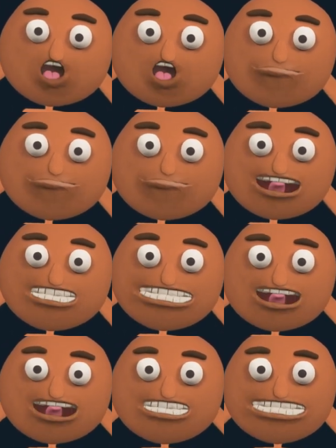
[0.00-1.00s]
know,
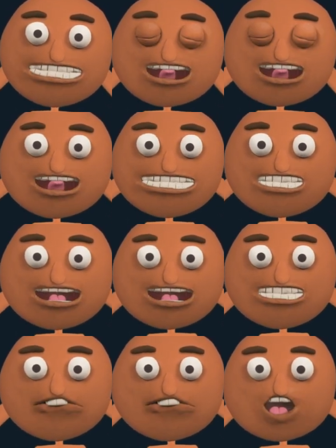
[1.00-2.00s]
challenges like
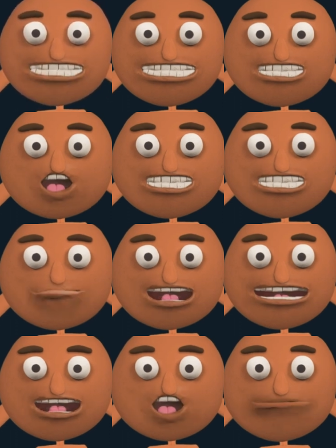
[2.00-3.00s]
getting frustrated when
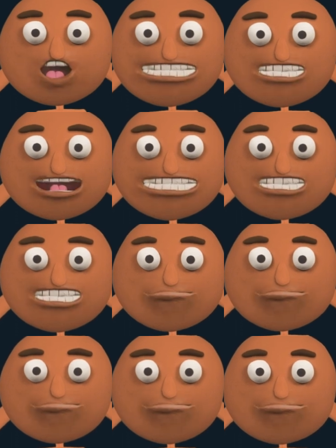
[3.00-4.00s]
you're practicing
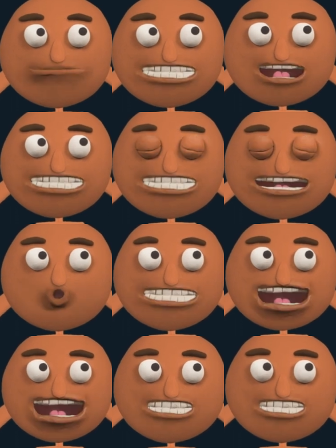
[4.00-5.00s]
because you
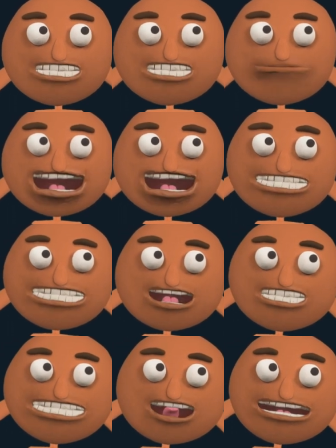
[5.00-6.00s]
can't get a
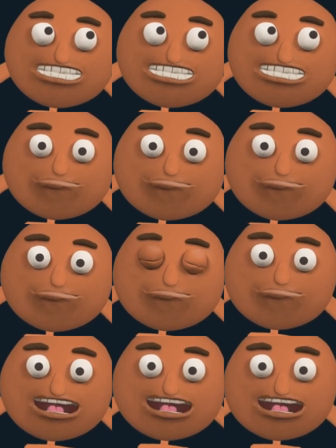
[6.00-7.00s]
passage cleaner,
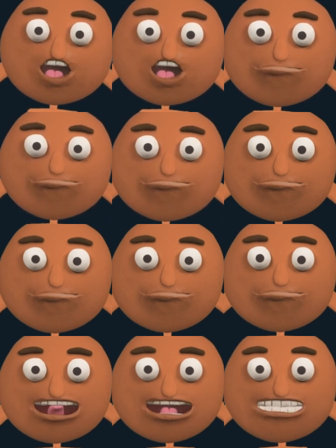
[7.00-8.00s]
or
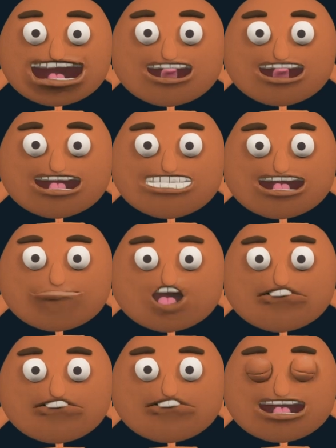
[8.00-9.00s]
the challenge of
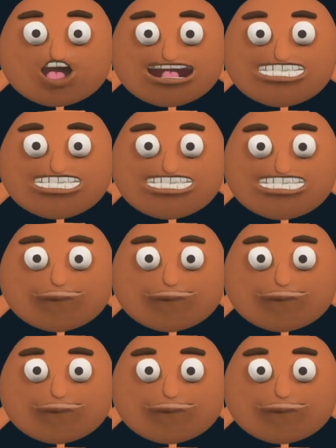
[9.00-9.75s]
performing